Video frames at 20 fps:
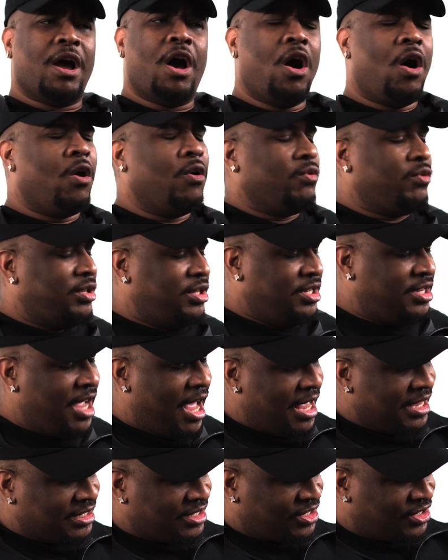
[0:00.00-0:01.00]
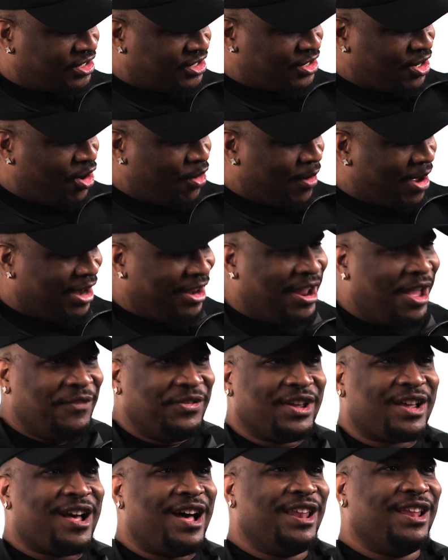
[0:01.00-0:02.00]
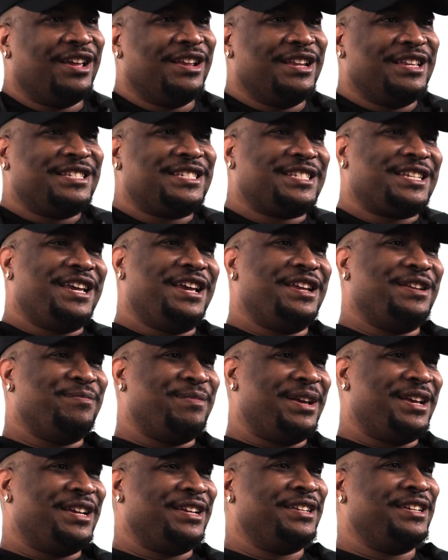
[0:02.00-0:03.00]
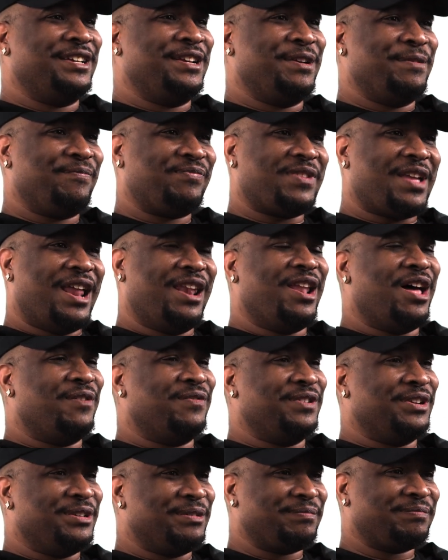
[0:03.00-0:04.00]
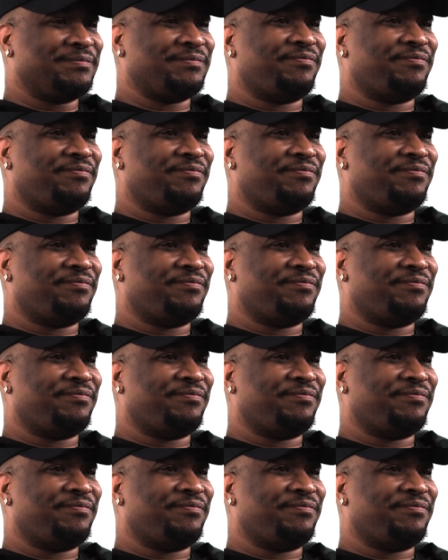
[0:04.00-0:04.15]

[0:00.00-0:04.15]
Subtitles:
Oh, yes, sir. I love the color of this skin, man. I love it.